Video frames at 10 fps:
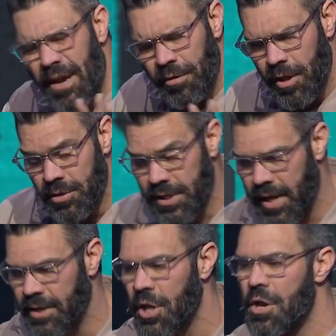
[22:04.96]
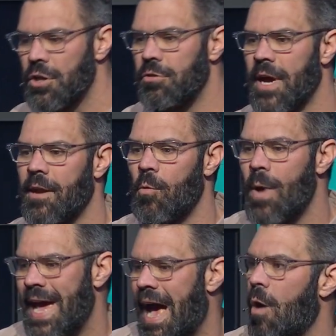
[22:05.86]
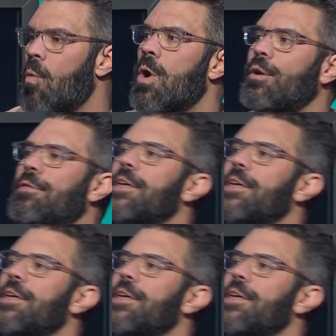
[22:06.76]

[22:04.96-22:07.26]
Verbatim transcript: down in those things. You got to weigh out what are